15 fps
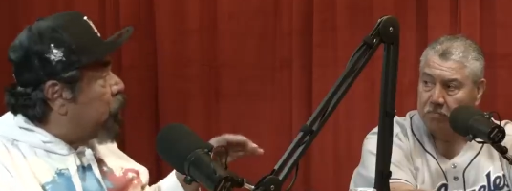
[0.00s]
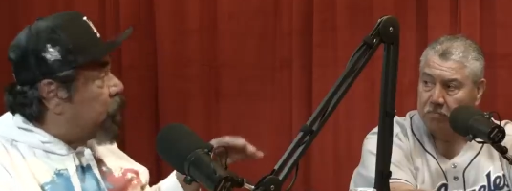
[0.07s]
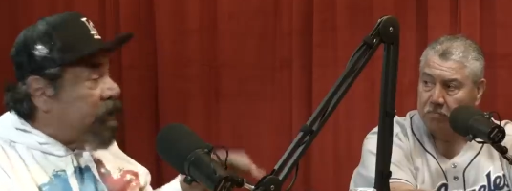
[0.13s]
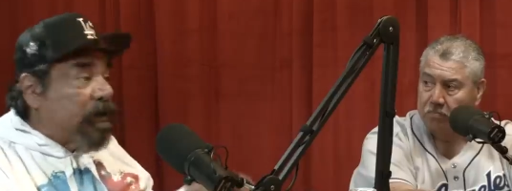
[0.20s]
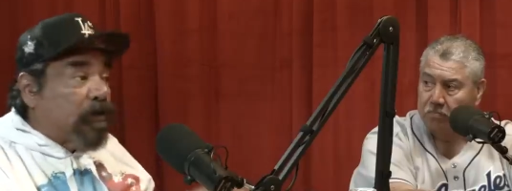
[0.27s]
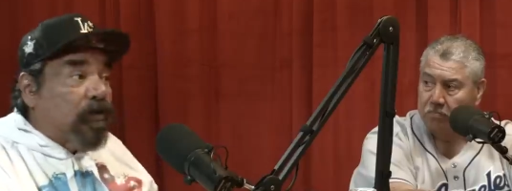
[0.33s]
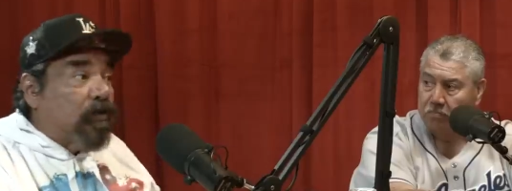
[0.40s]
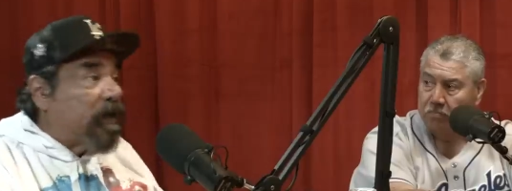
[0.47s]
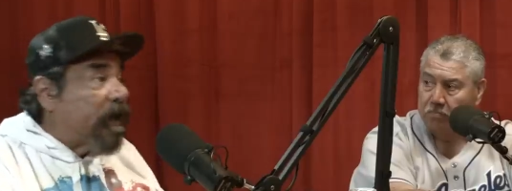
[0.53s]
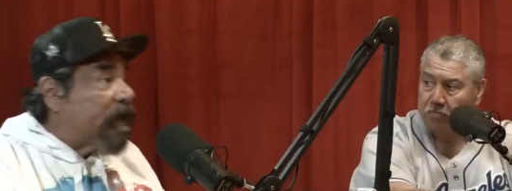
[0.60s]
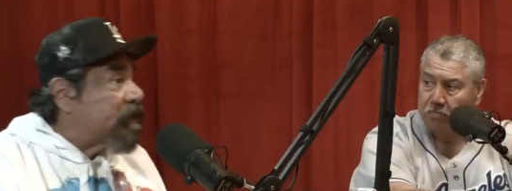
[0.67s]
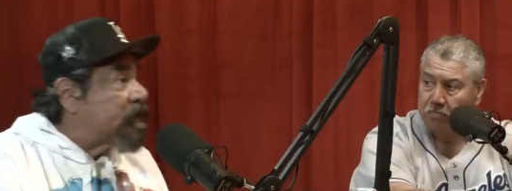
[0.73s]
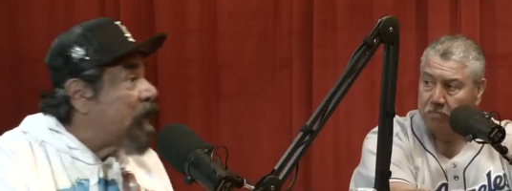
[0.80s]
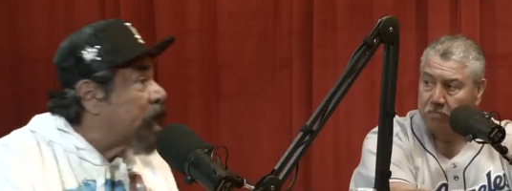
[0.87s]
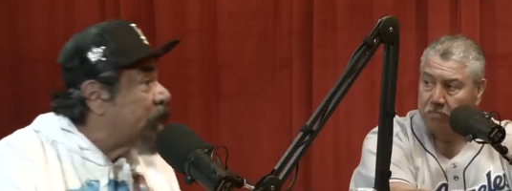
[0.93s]
Speaker 1: see a dude that
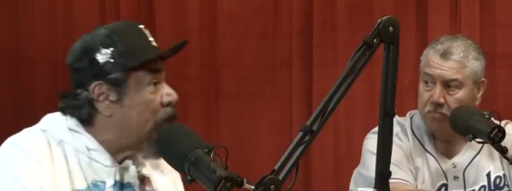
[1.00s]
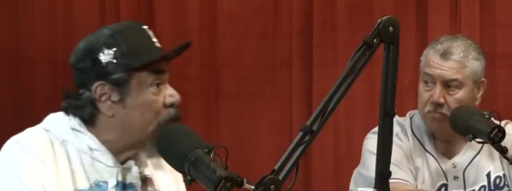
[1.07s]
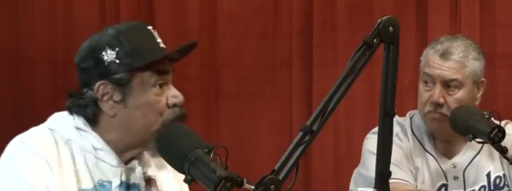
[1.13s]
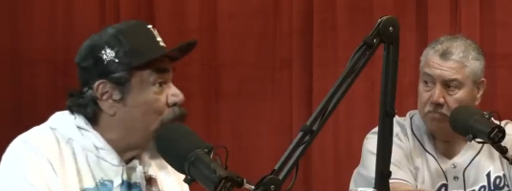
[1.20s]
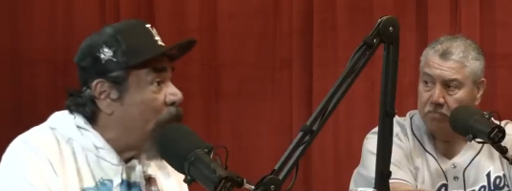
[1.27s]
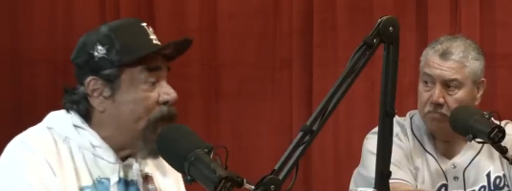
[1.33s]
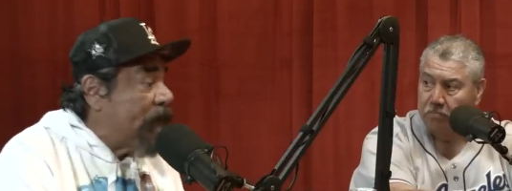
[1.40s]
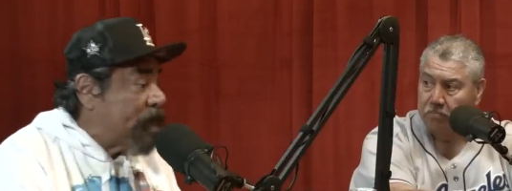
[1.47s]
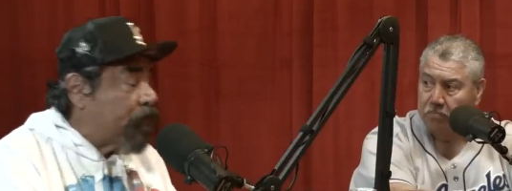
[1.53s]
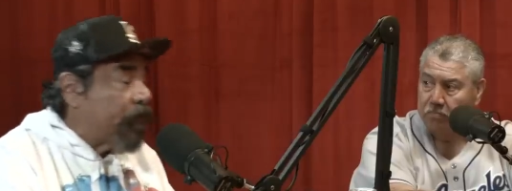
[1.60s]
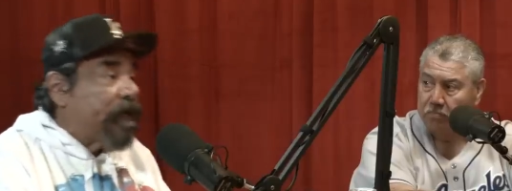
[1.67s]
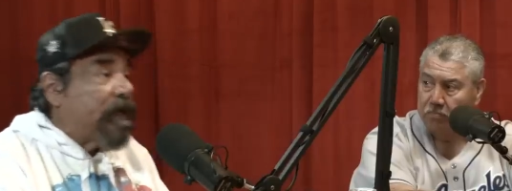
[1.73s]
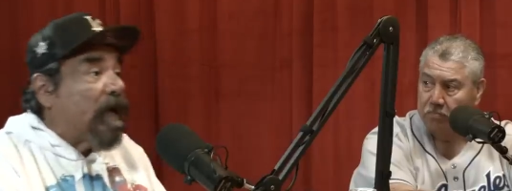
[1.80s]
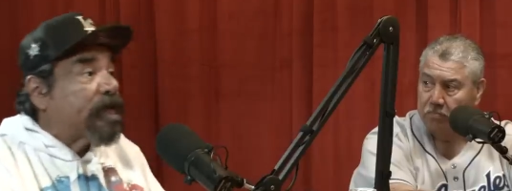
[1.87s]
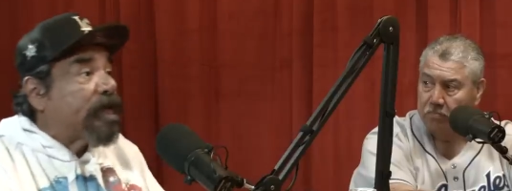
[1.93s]
gets knocked down twice,
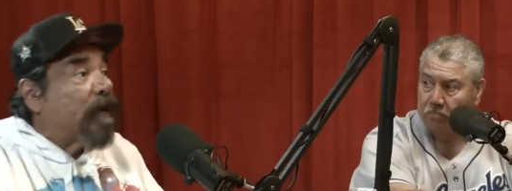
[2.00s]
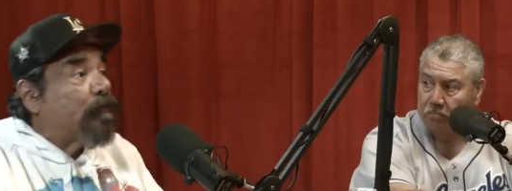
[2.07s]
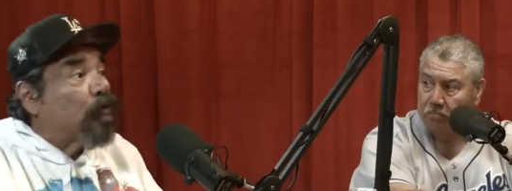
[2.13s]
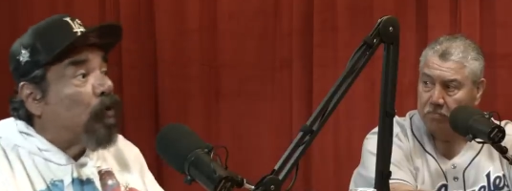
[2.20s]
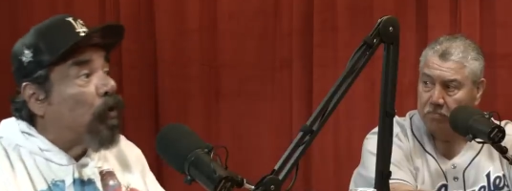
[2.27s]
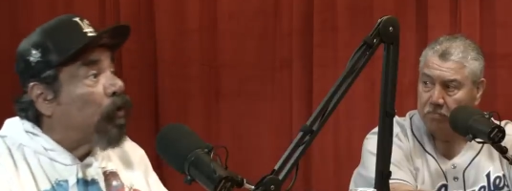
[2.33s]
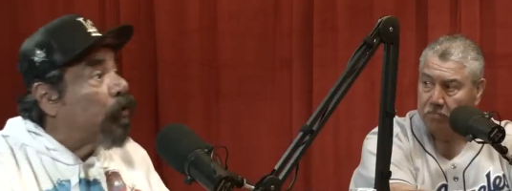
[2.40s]
three knockdown rule.